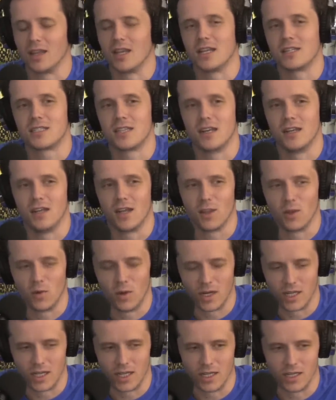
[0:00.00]
And then I sent another
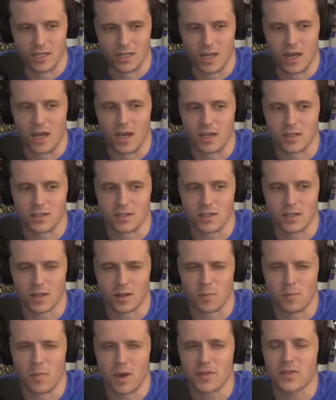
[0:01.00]
one in
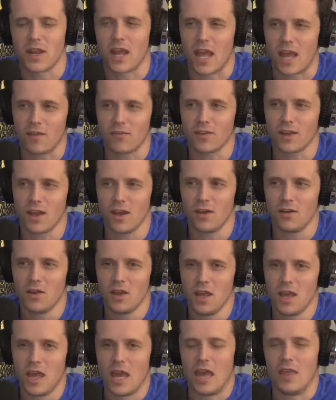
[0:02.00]
like a month and a half ago,
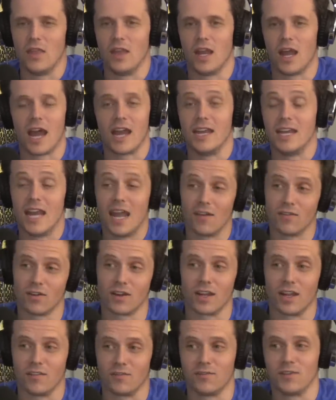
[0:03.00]
and then I
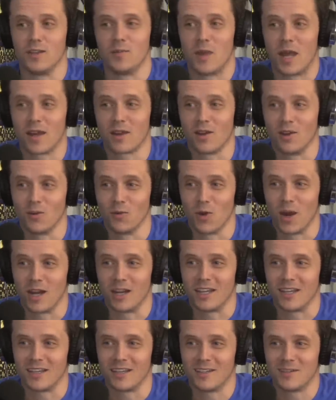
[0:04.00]
never get feedback on
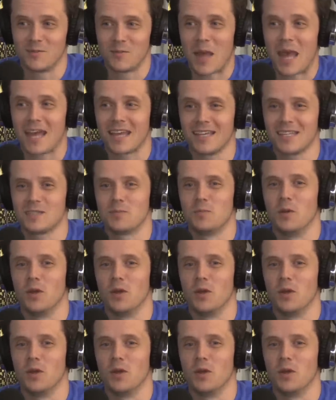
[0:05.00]
writing packets.